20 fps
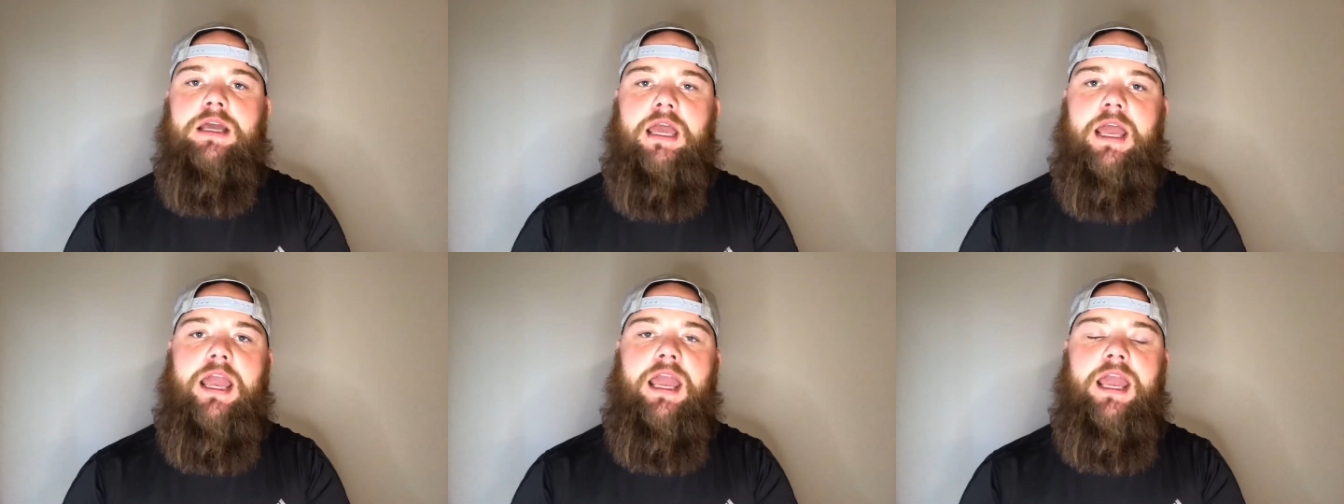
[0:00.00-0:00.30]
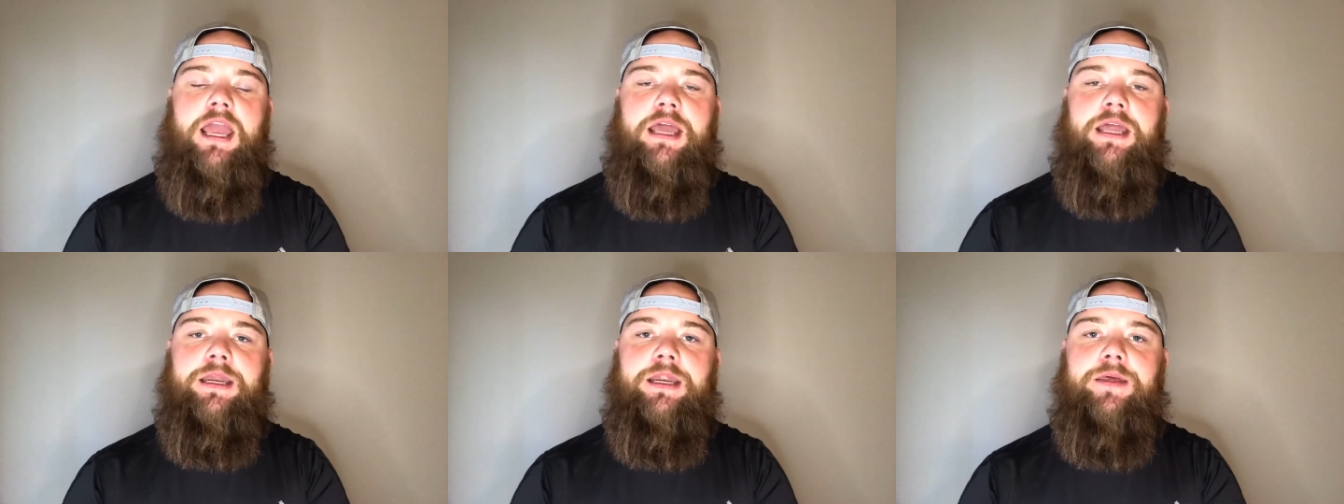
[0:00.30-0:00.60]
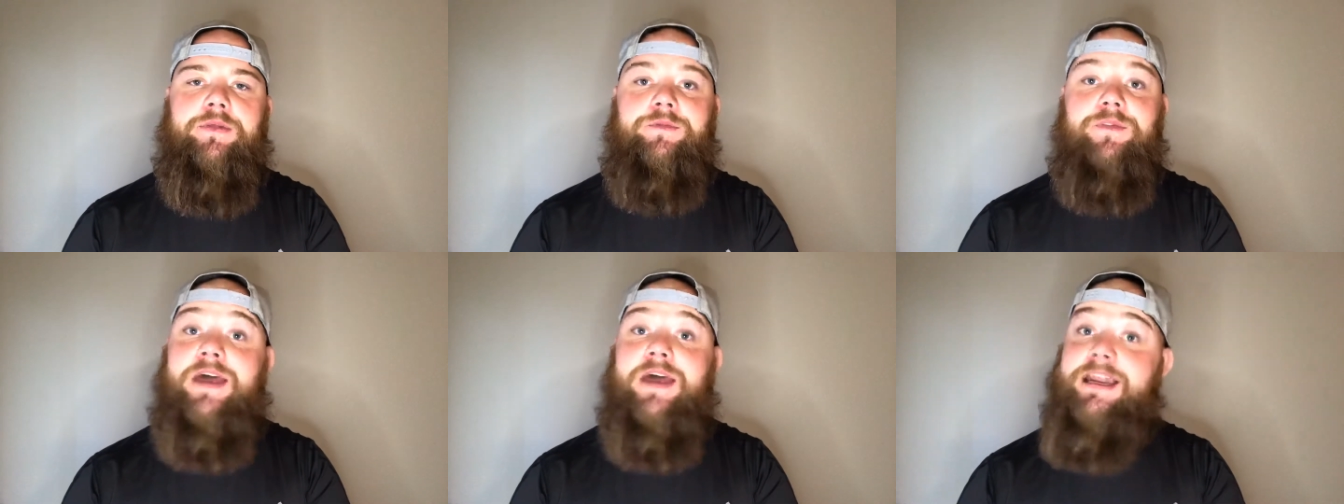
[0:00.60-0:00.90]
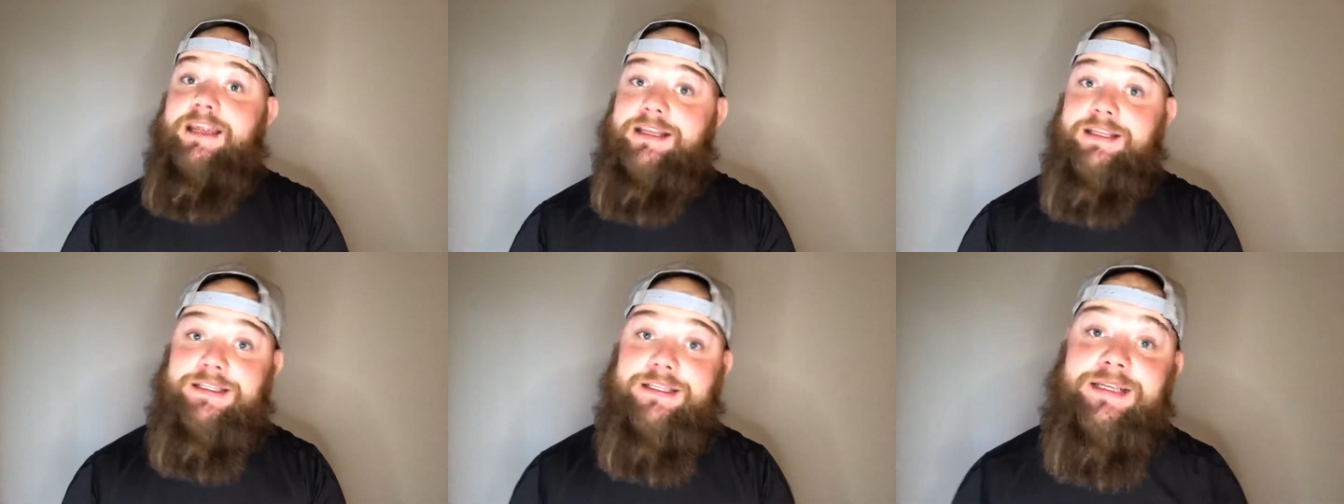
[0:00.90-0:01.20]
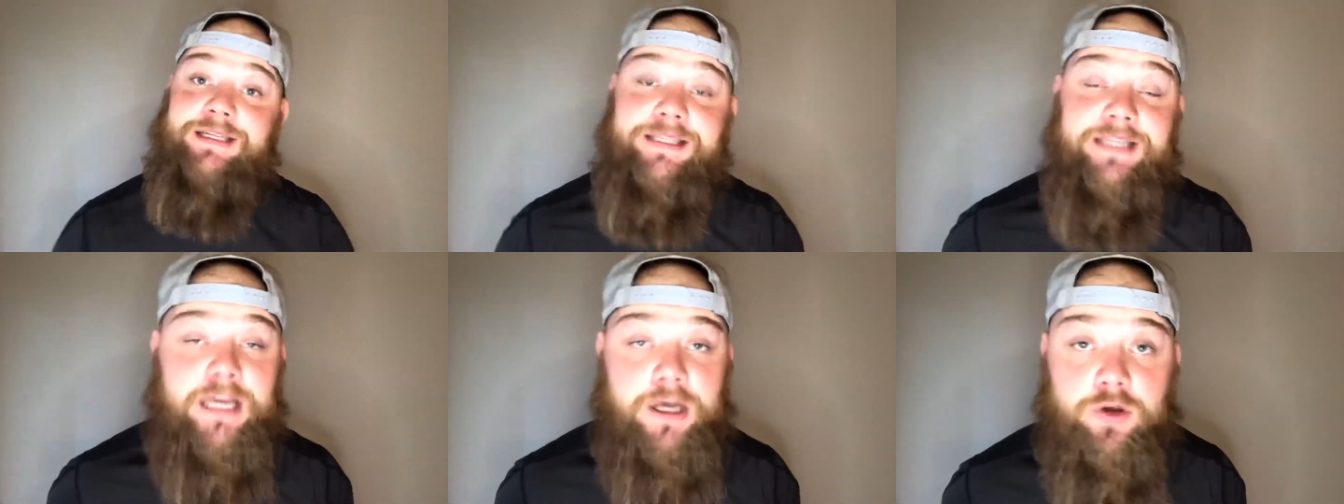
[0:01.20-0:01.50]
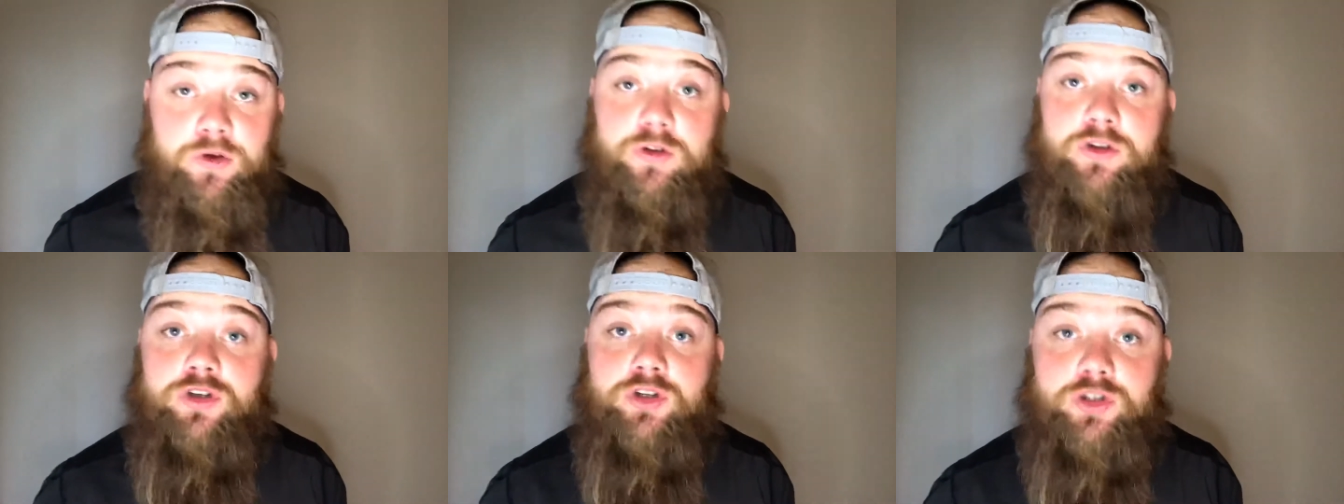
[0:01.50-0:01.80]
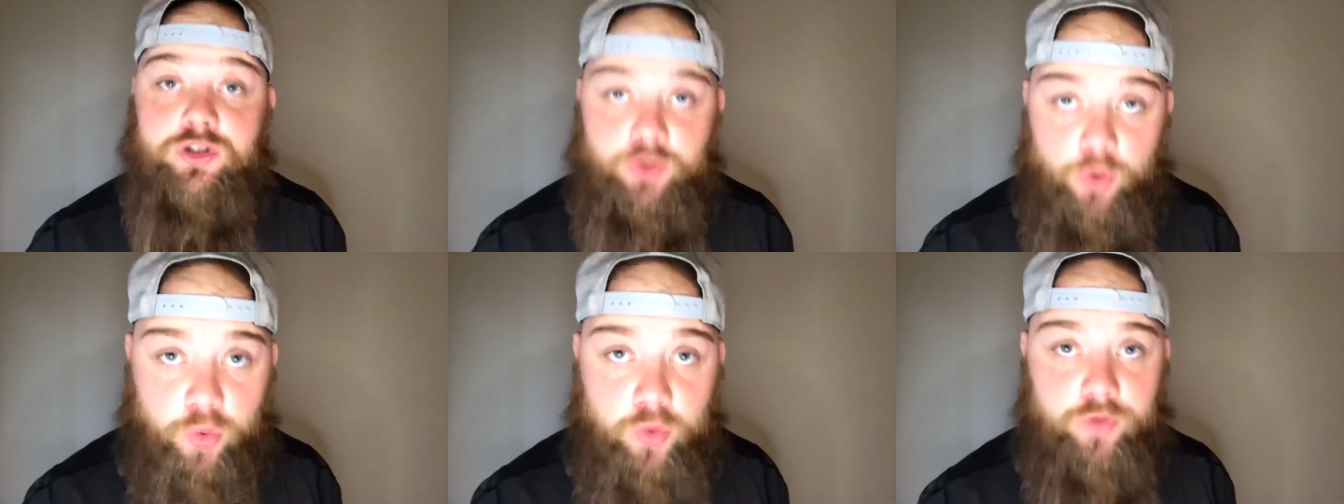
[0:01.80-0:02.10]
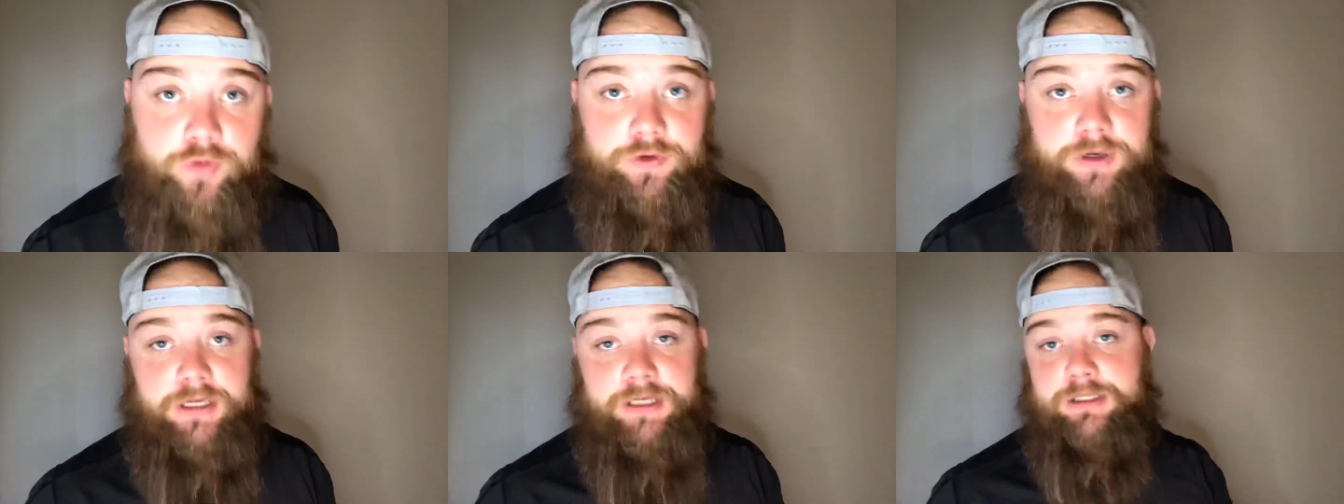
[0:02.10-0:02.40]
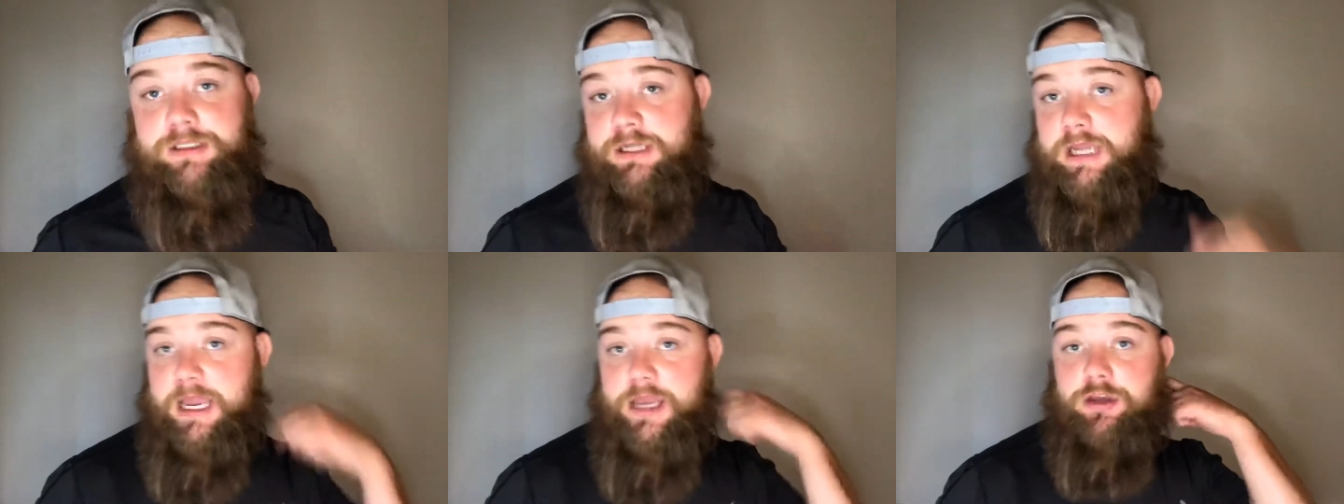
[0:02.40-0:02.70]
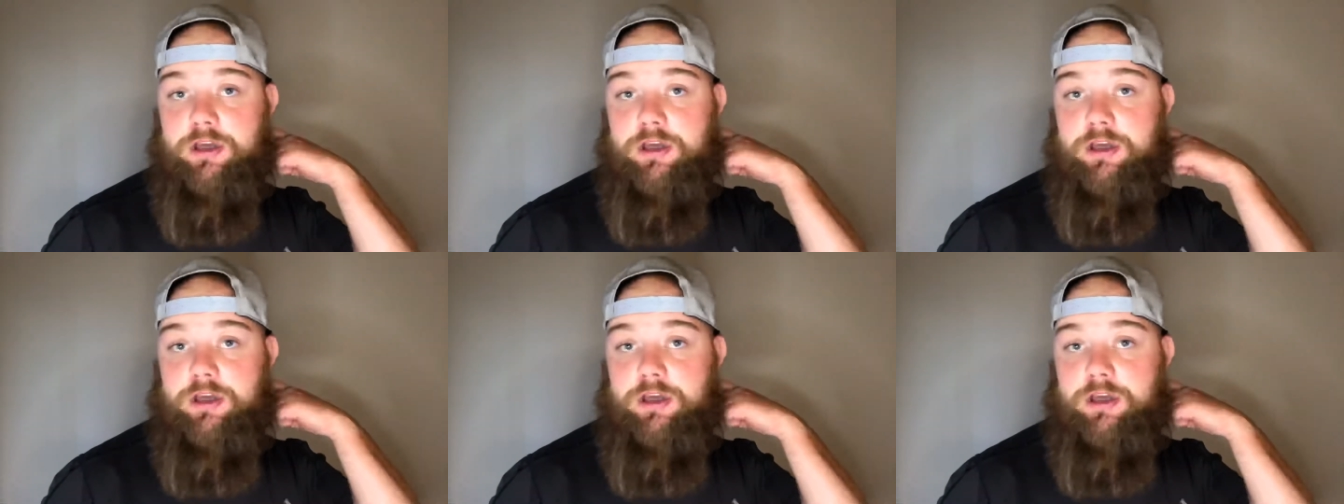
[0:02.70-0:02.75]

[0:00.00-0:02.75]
And that is to tell stories, okay?